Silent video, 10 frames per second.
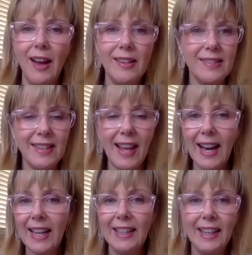
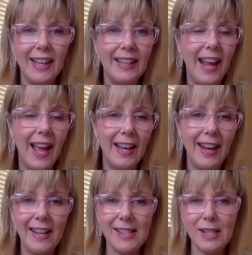settling in at
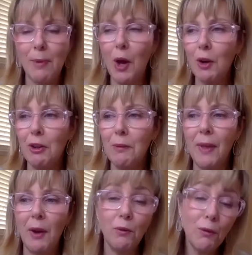a small group that